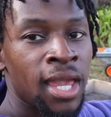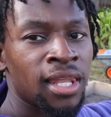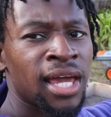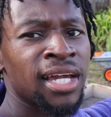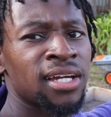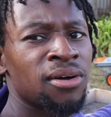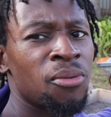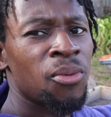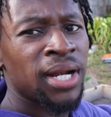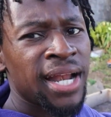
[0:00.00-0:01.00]
like
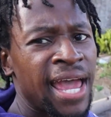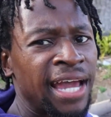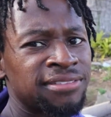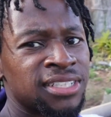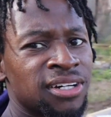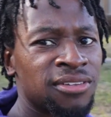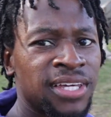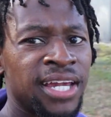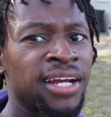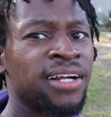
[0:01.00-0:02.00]
1.5 to go
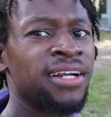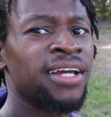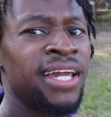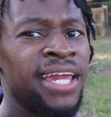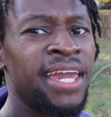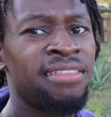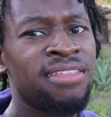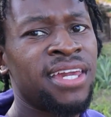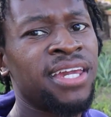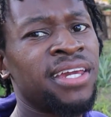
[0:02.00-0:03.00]
there, and
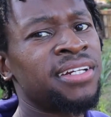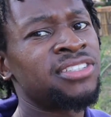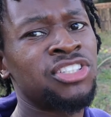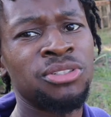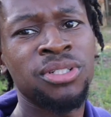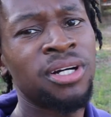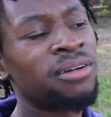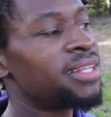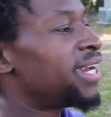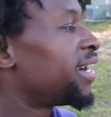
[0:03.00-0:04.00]
then 2 to go
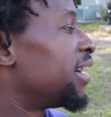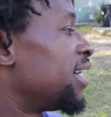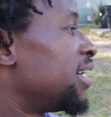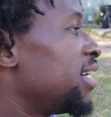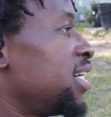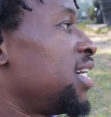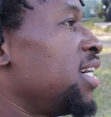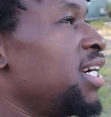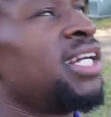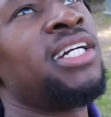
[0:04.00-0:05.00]
there,
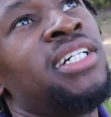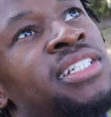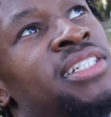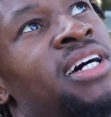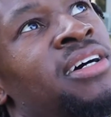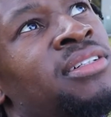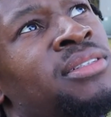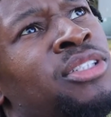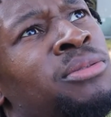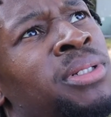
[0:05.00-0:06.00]
So
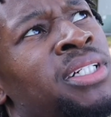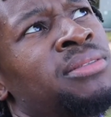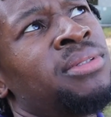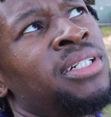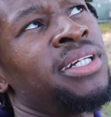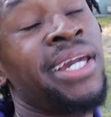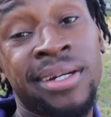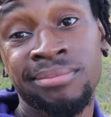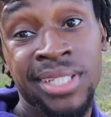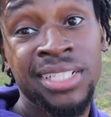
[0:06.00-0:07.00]
2 plus 1, yeah,
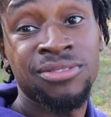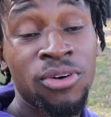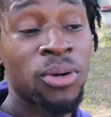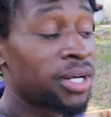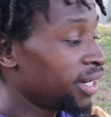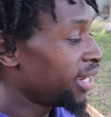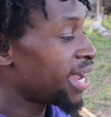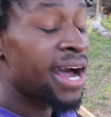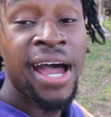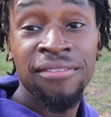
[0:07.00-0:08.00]
that's 4.
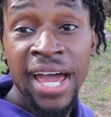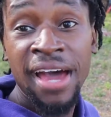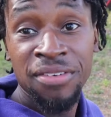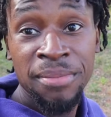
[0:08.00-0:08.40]
I have a half a